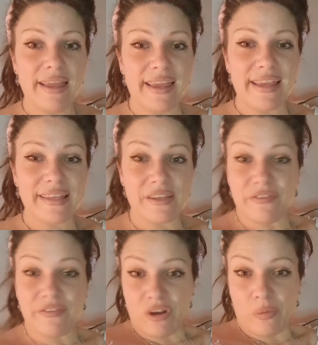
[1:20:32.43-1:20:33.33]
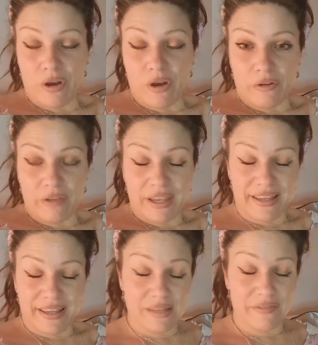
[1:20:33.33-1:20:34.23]
is a film, or
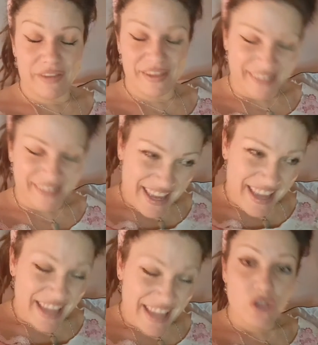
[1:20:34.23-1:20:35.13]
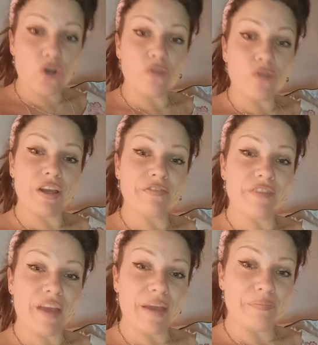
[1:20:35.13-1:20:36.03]
it's a story of
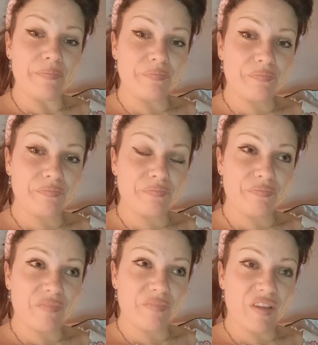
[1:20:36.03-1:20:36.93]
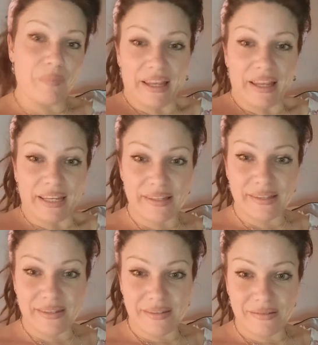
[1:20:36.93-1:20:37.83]
the
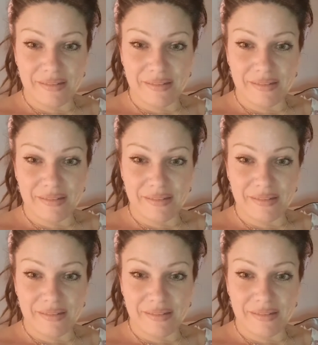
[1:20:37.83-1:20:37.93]
planets.